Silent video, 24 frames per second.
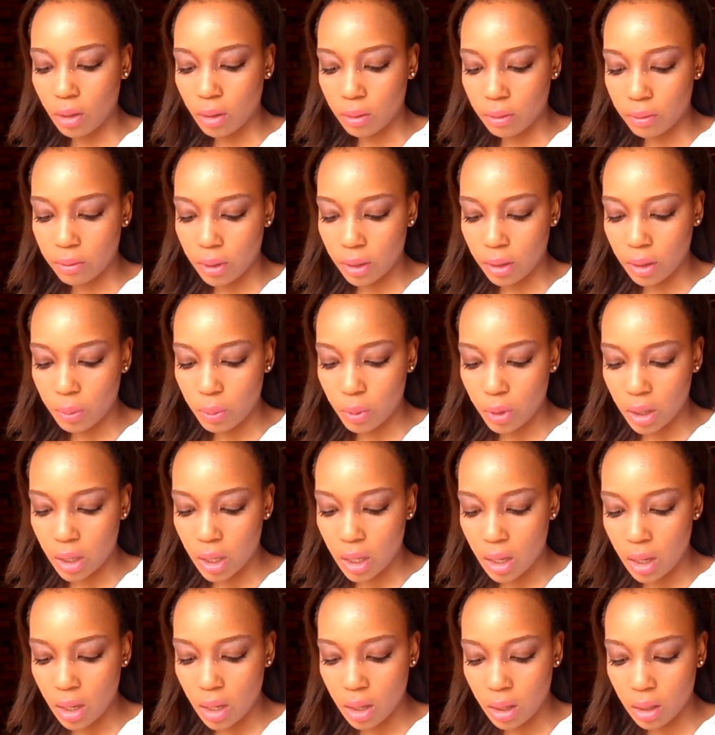you know, very
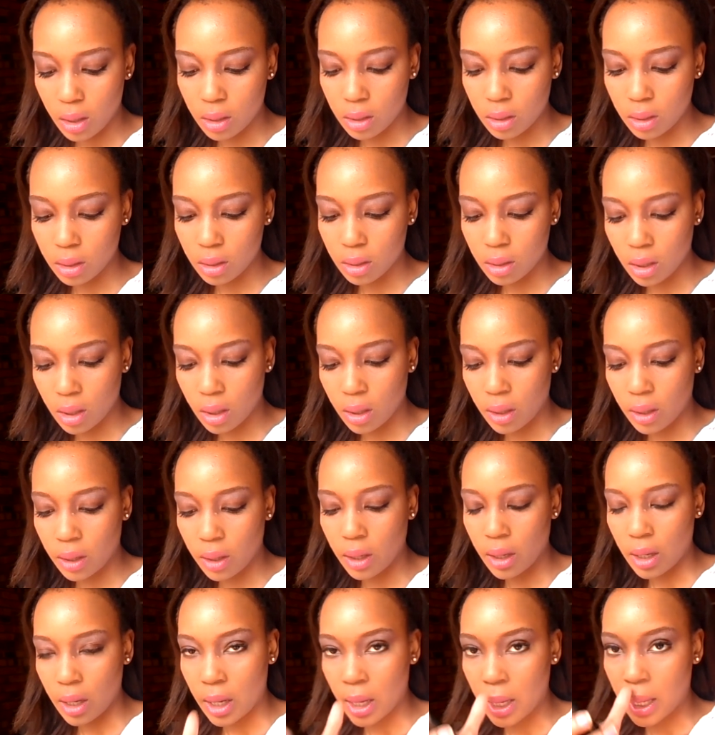pretty.
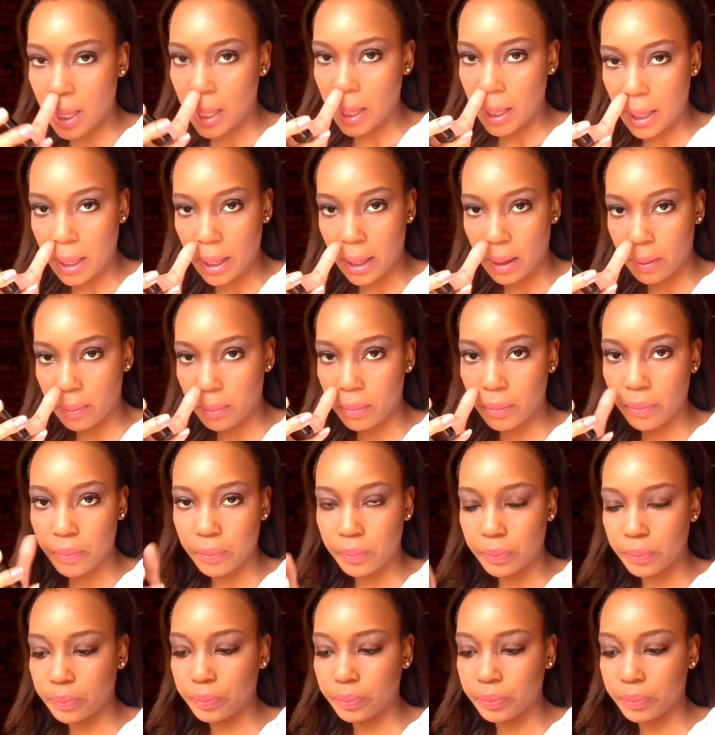Her